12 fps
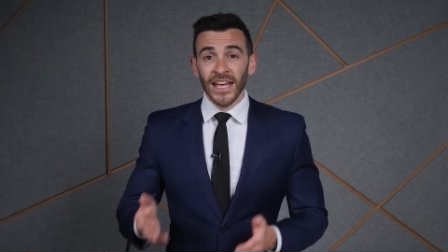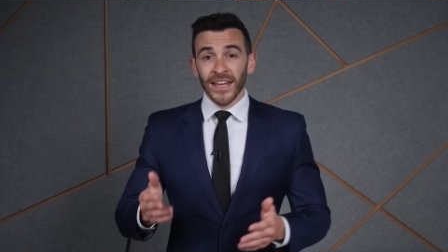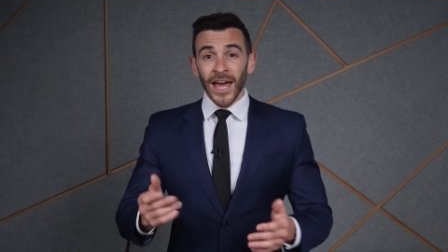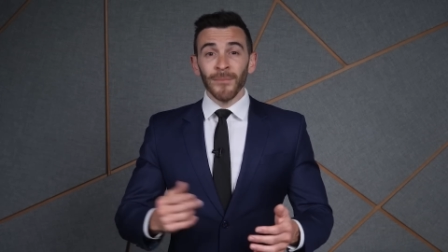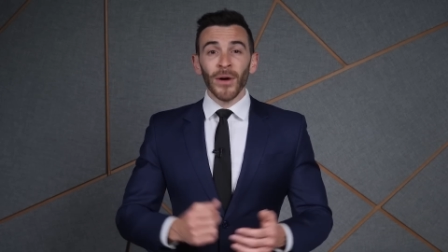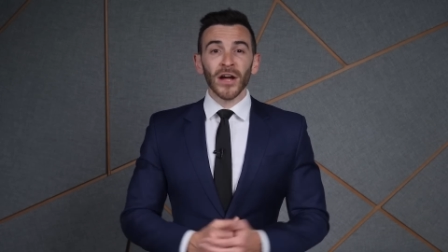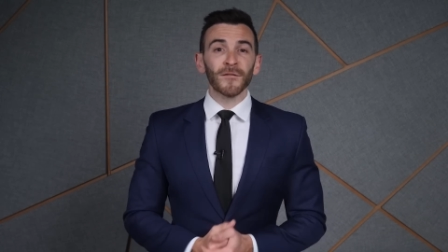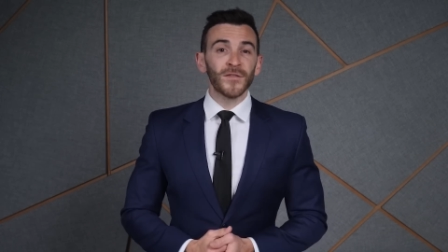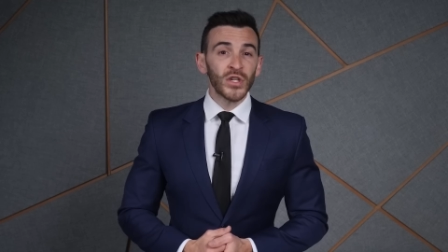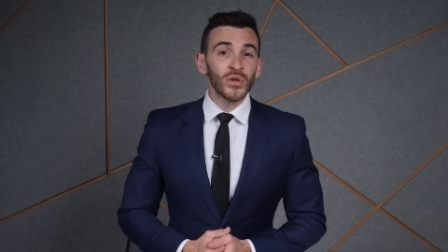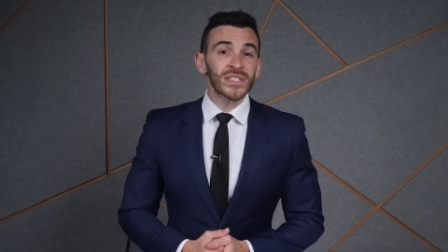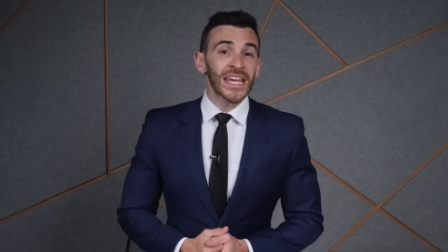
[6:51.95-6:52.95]
Ken Buck
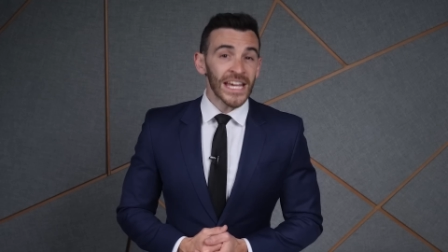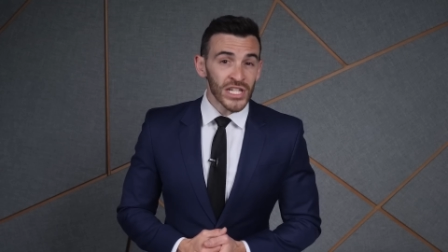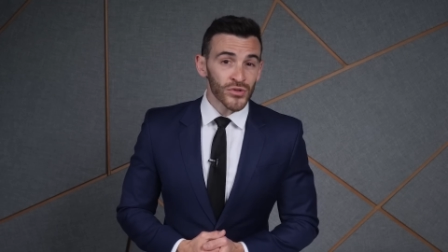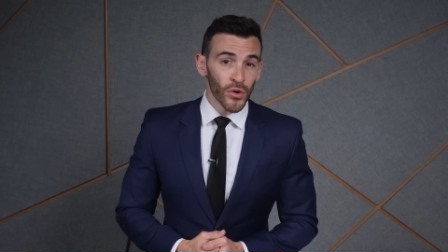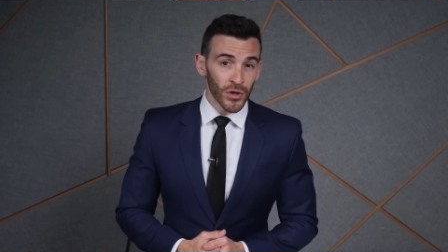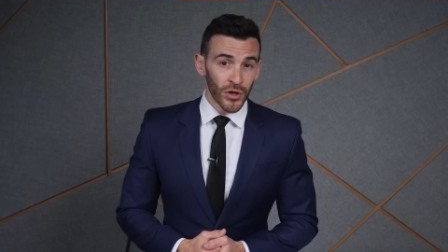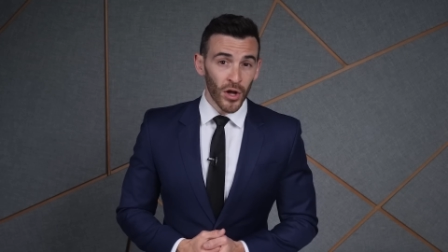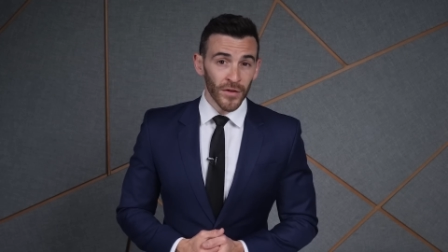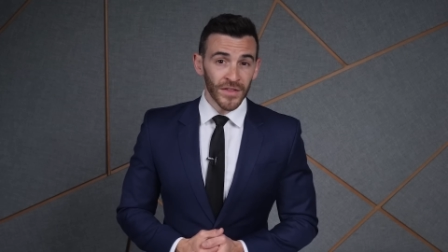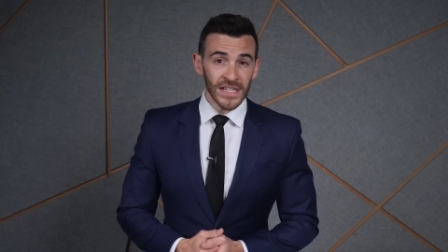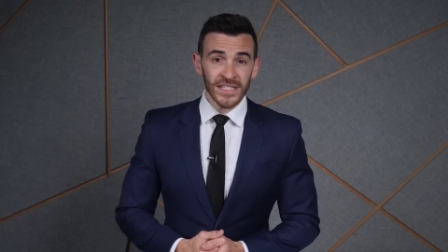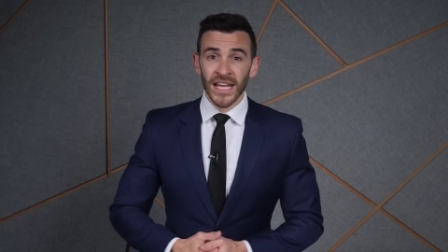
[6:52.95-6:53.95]
views his role in all
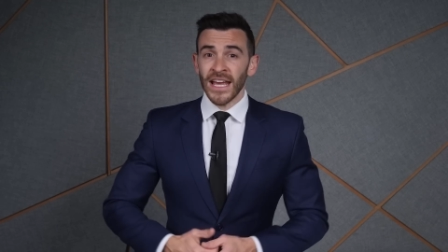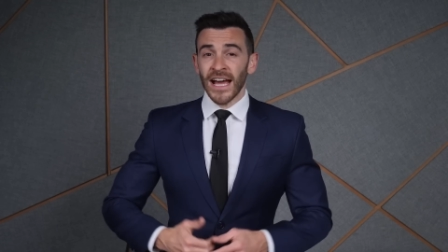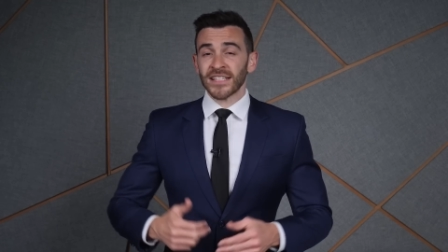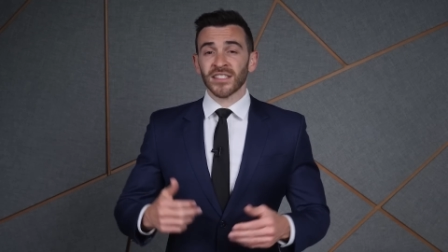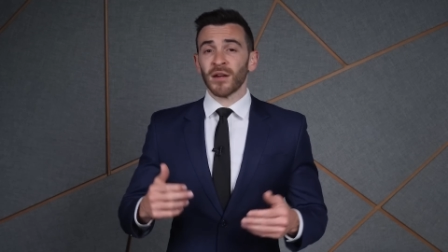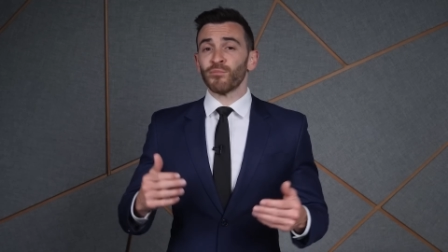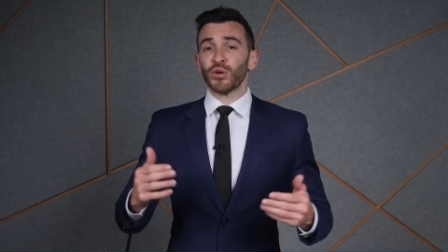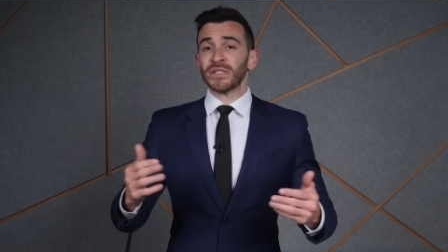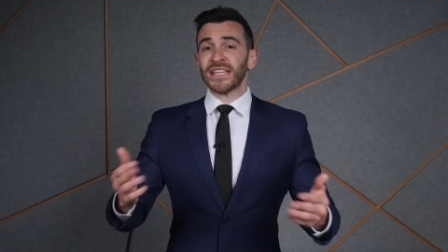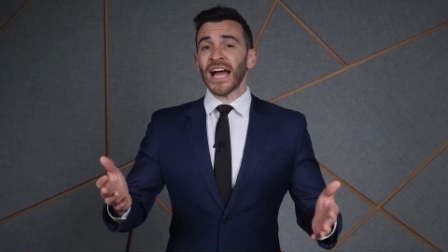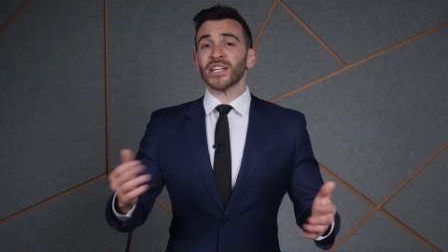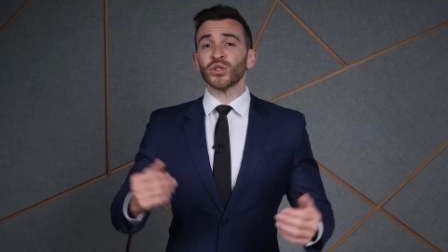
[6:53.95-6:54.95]
of this as some
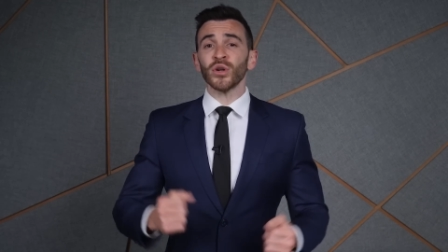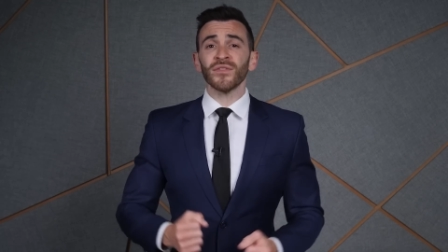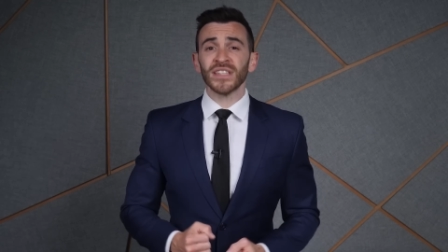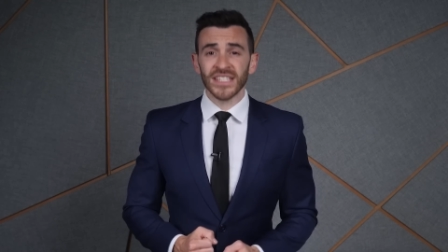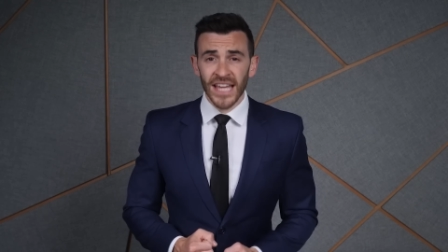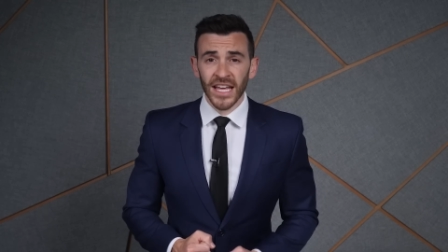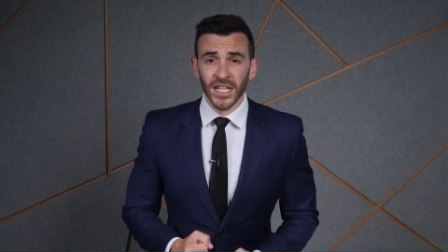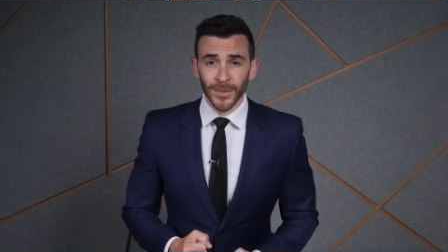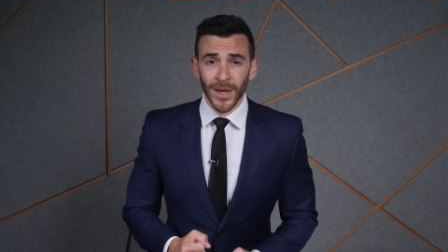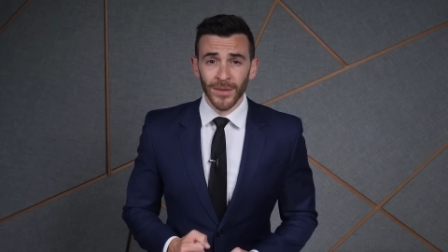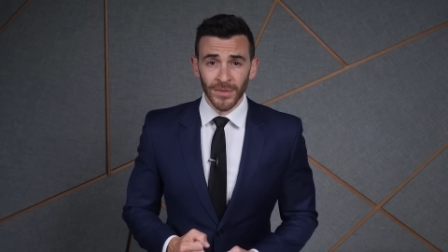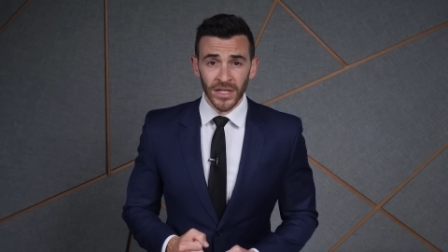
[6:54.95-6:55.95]
protector of the Second
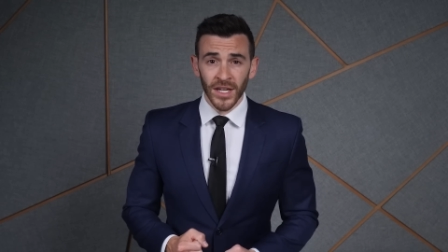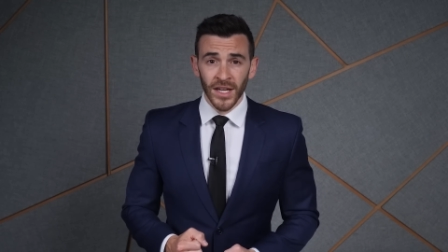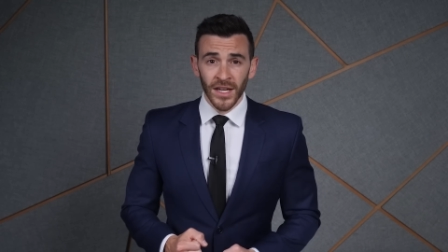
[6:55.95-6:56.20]
Amendment.